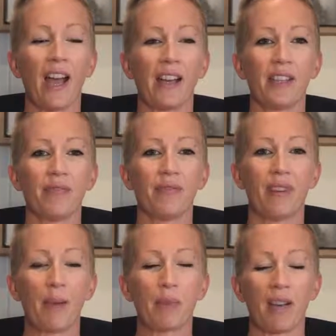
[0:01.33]
Hi,
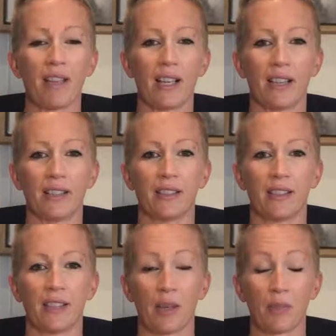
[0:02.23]
I'm Caroline.
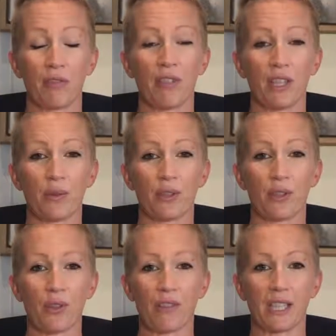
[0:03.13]
I'm going to read you a
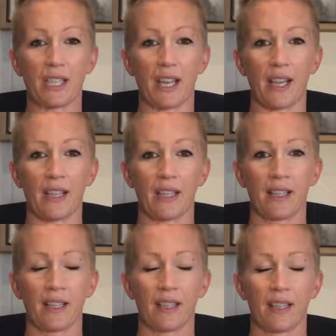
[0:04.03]
story today.
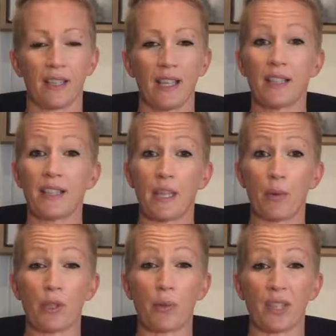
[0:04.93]
Let's see
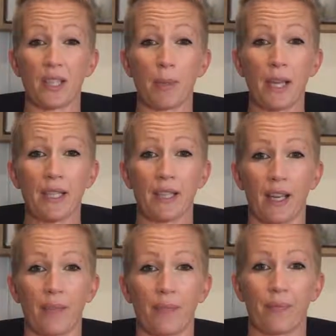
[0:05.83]
which one's in the
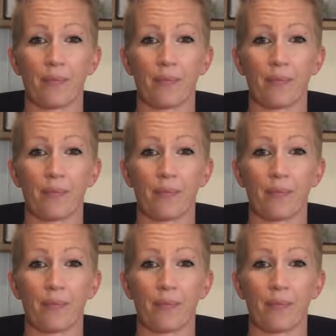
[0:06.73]
basket.